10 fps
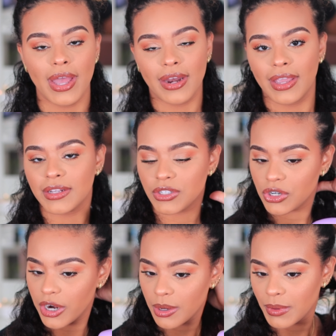ahead and get
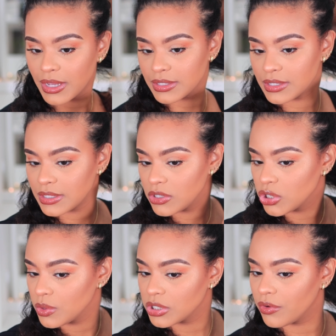started because this
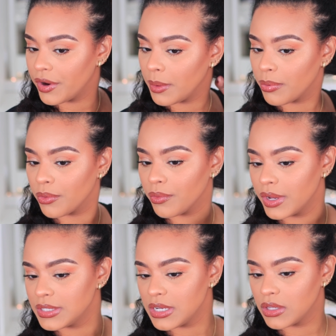intro is already
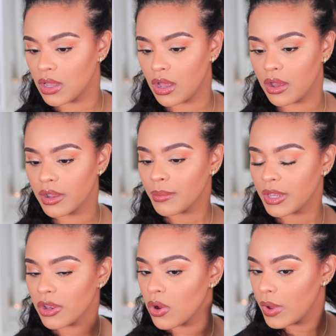pretty long. I'm
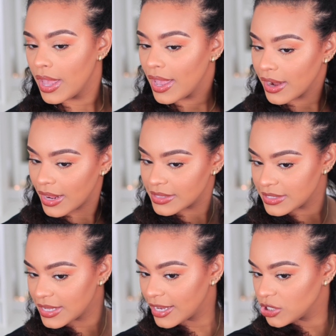gonna go ahead and
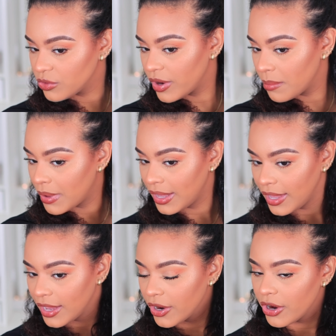saturate my
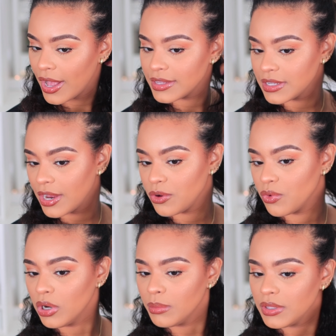hair as I
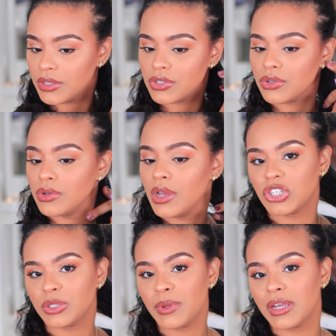normally do,
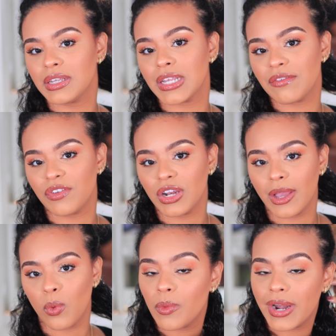just because I feel
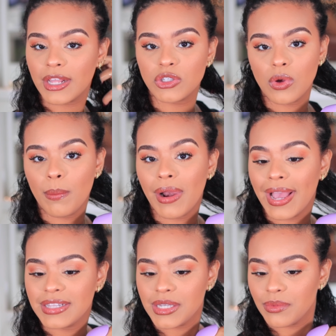like when I do
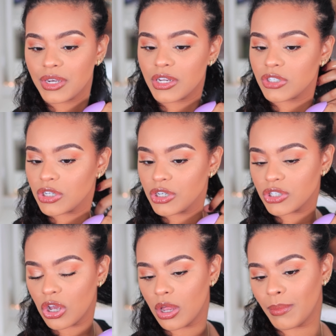apply deep conditioners
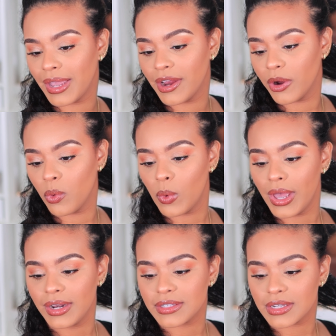on my hair
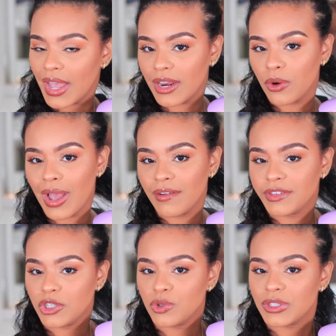wet, I don't have
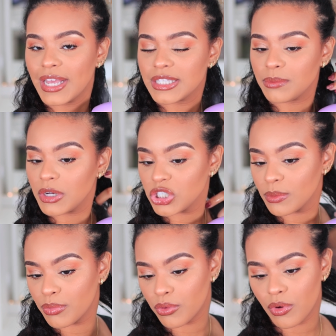to use as
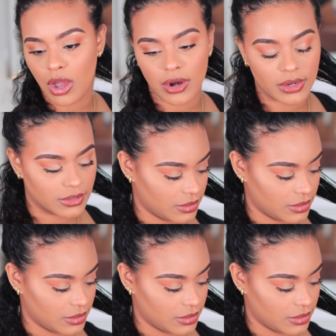much product.